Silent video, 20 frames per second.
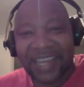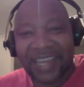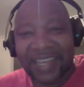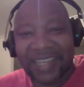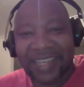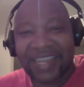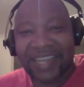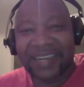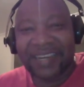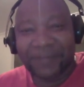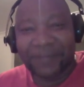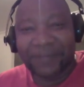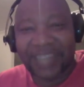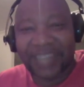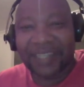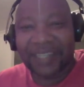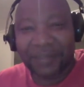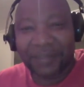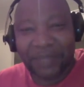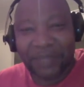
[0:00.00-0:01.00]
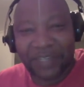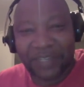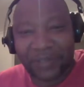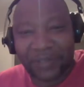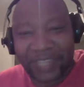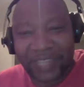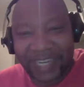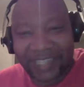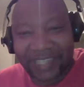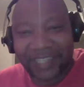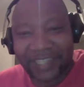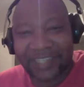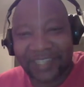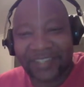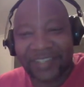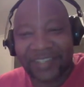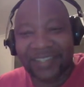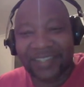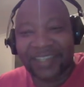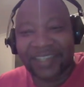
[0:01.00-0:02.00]
And they invited me to their
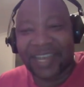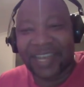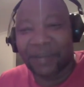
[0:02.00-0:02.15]
churches.